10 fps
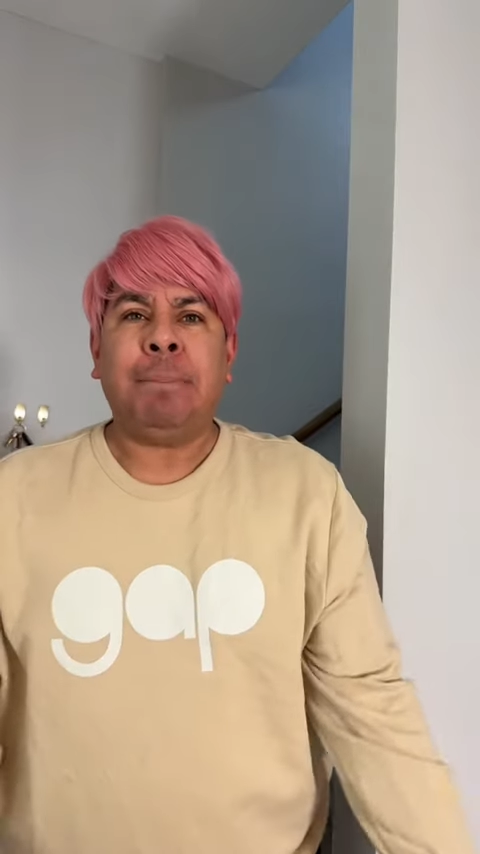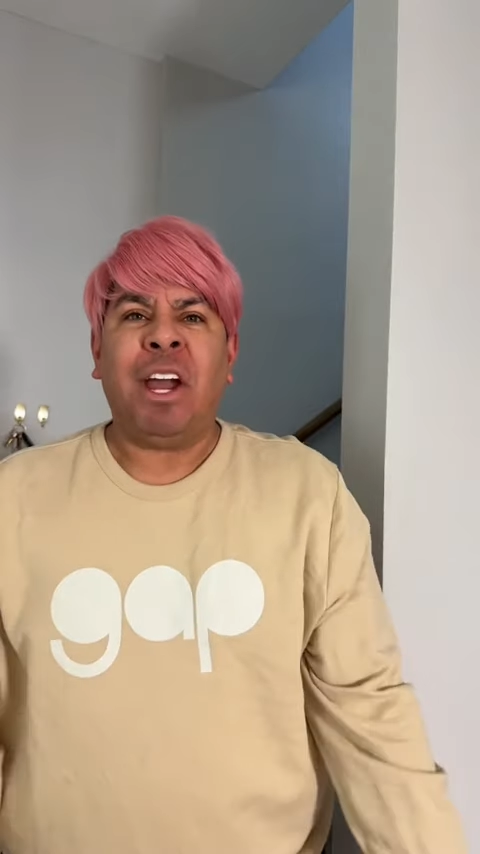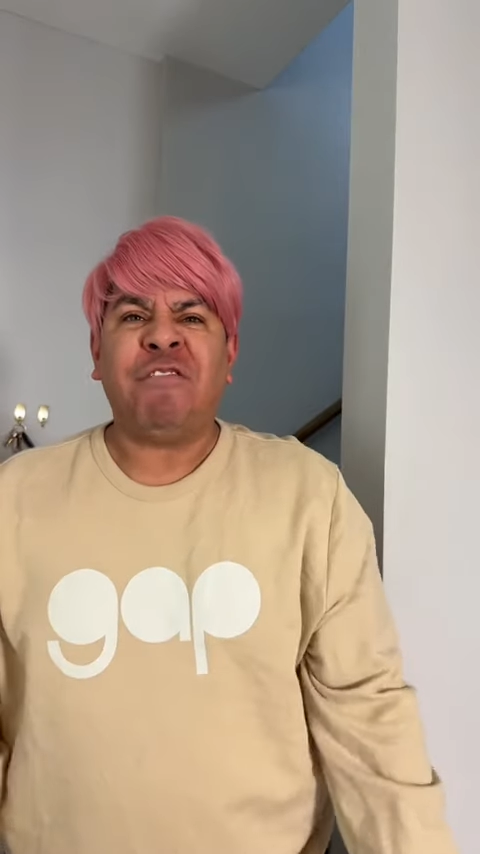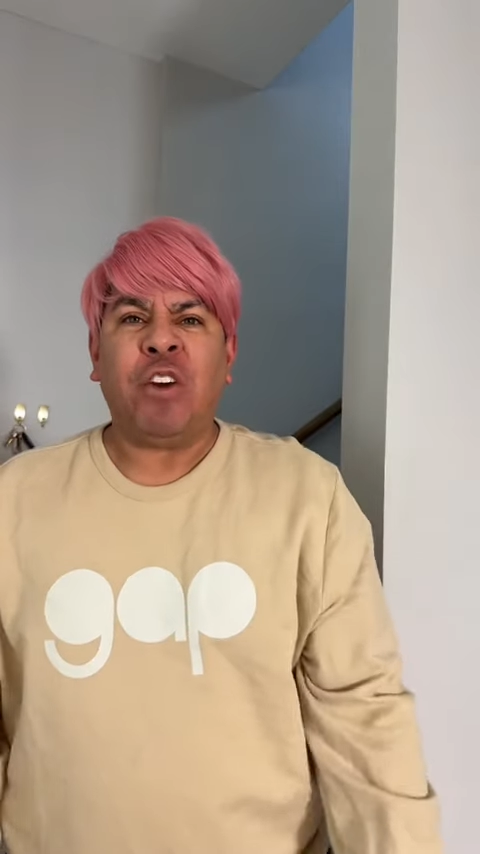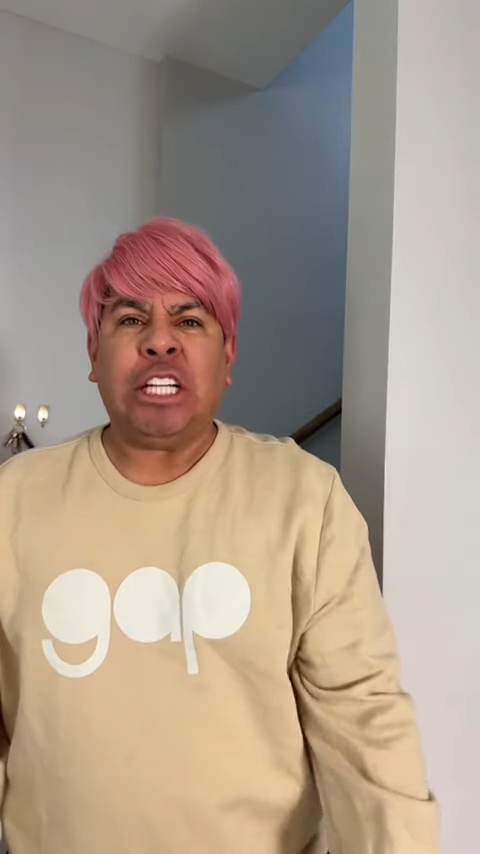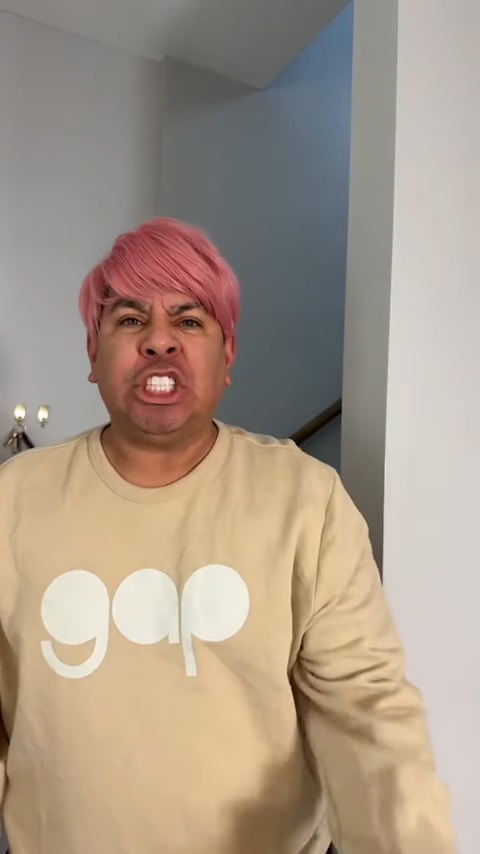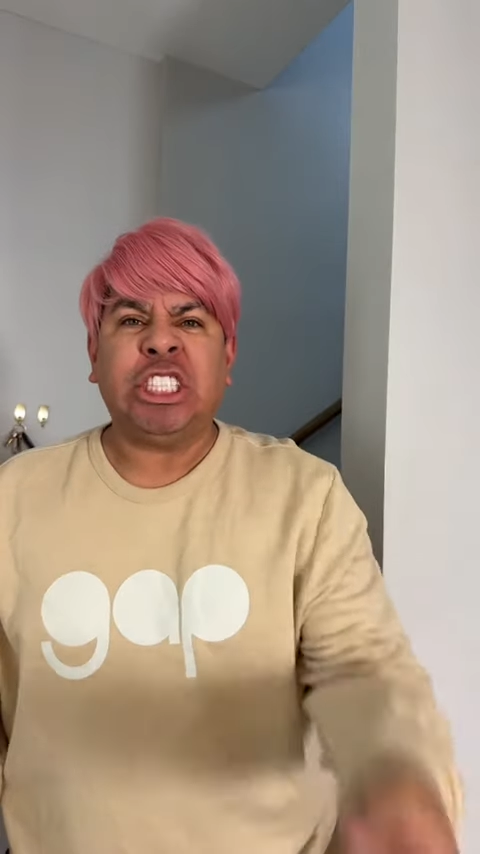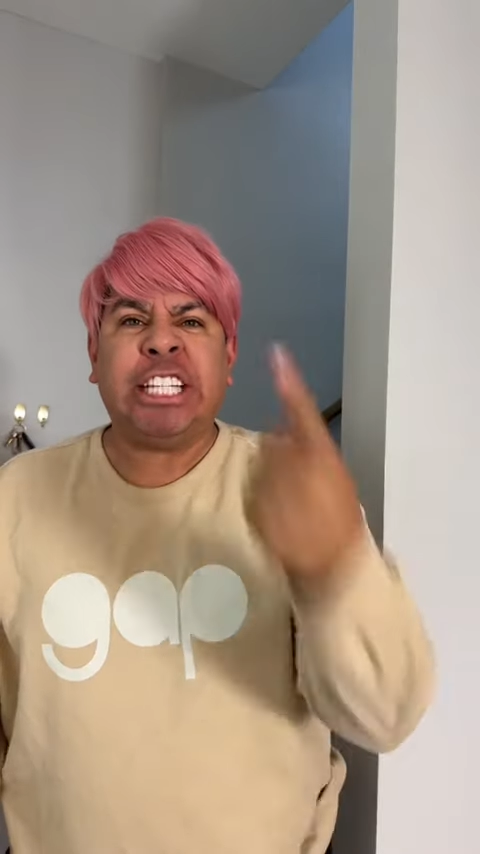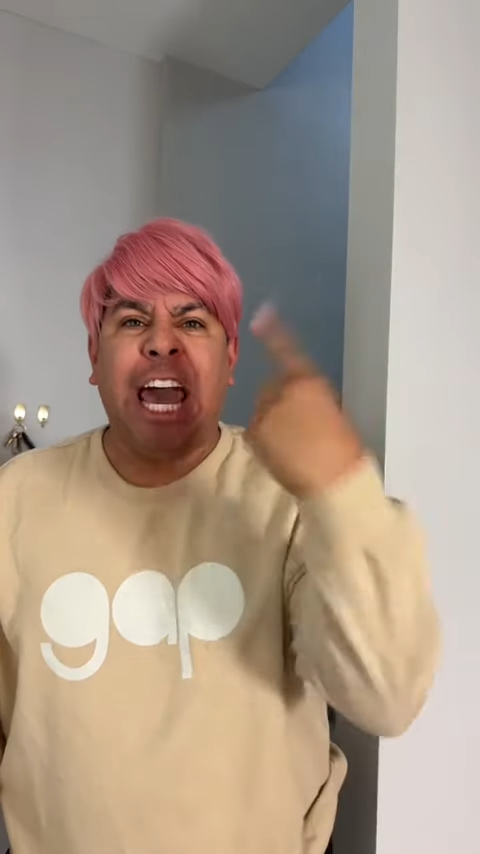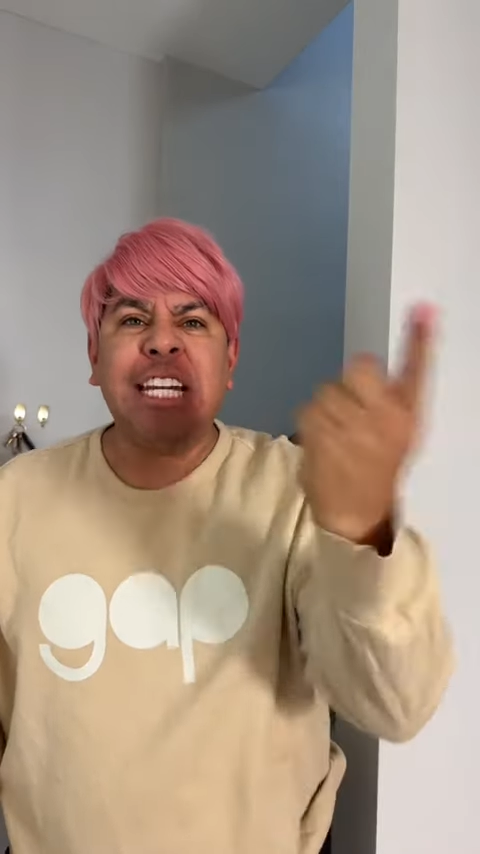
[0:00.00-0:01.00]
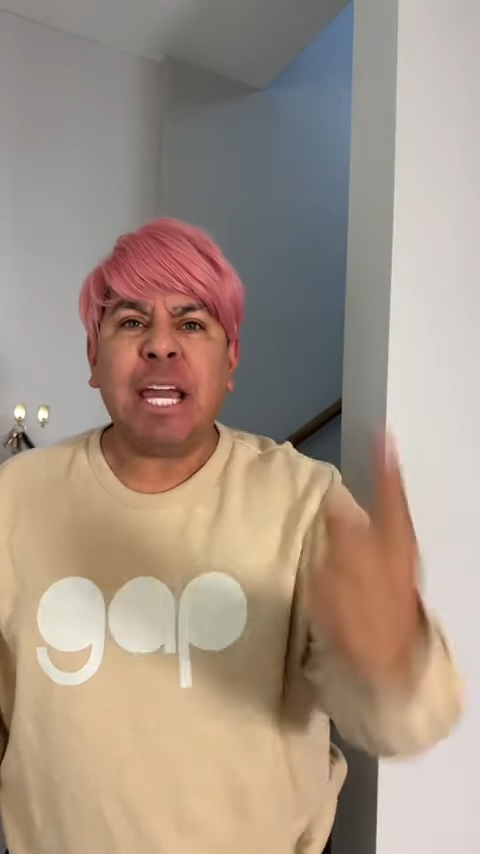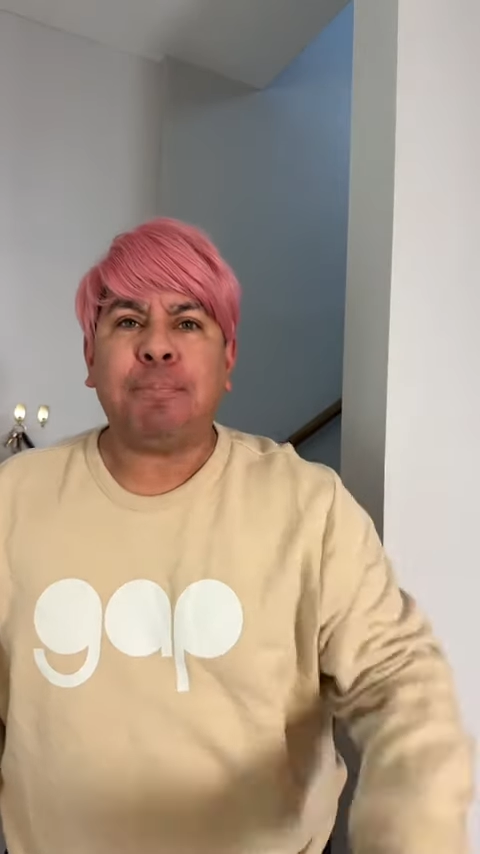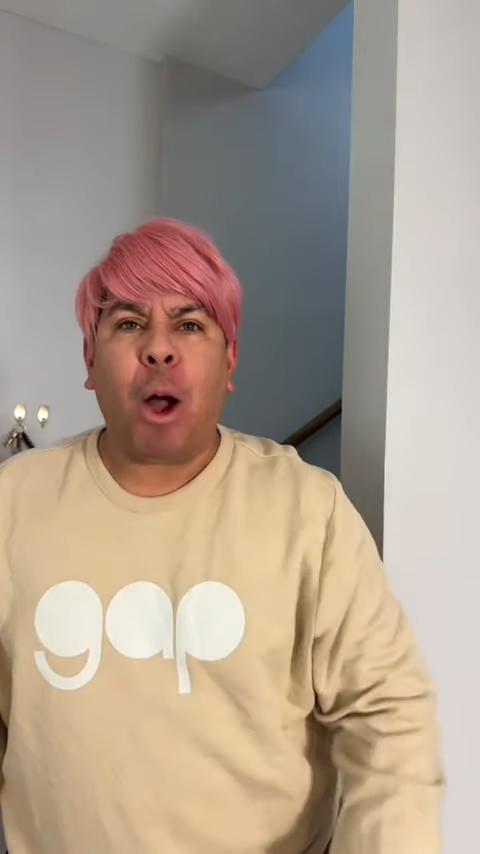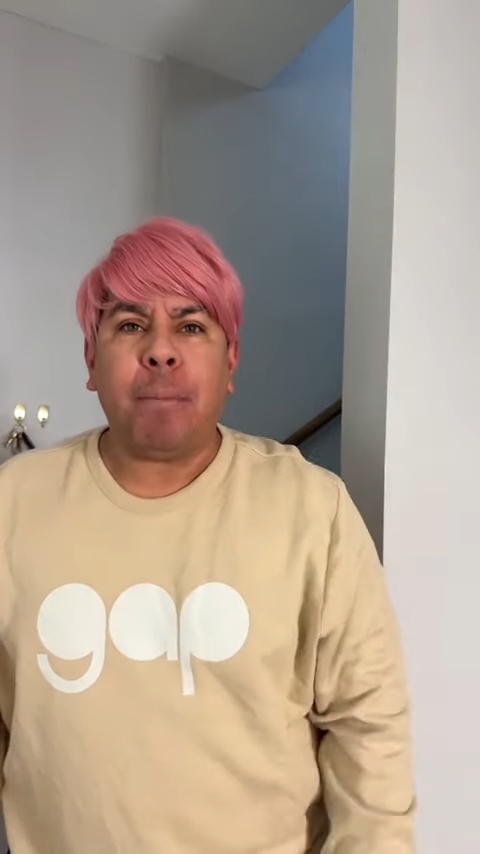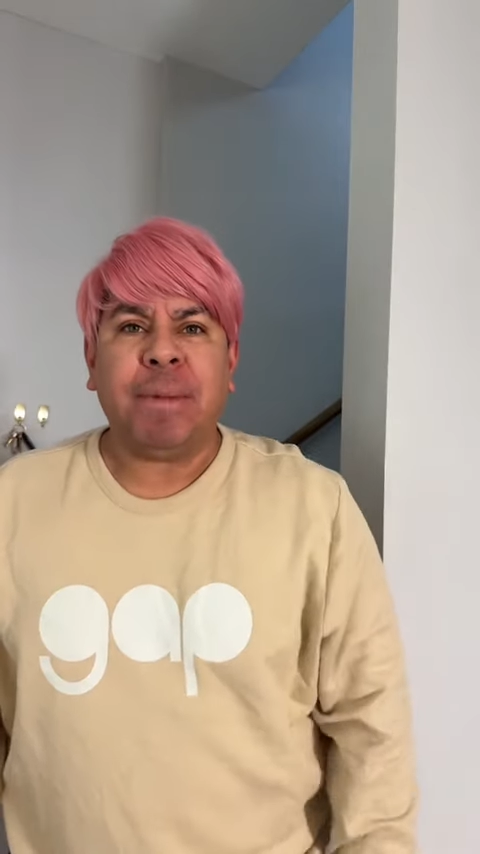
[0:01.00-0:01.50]
friend Sandy
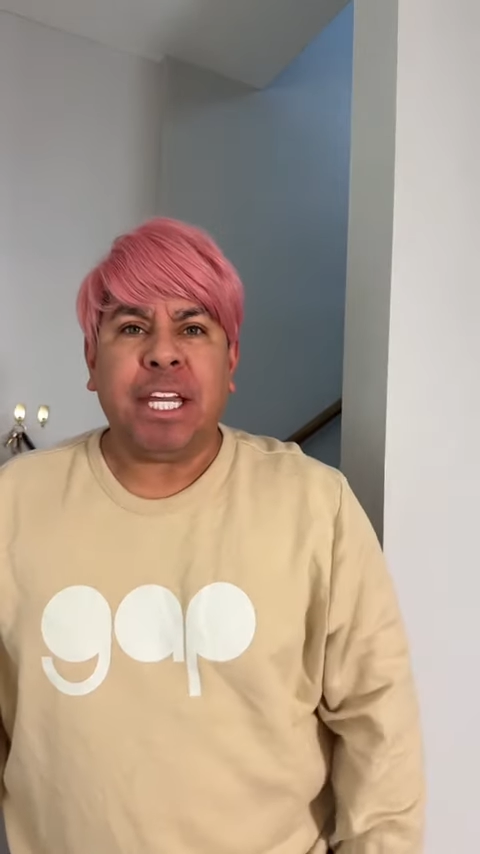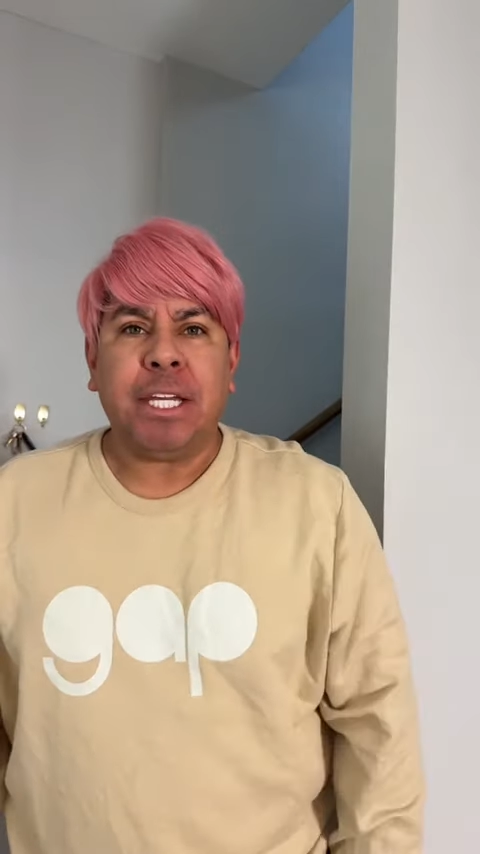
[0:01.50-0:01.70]
bought me.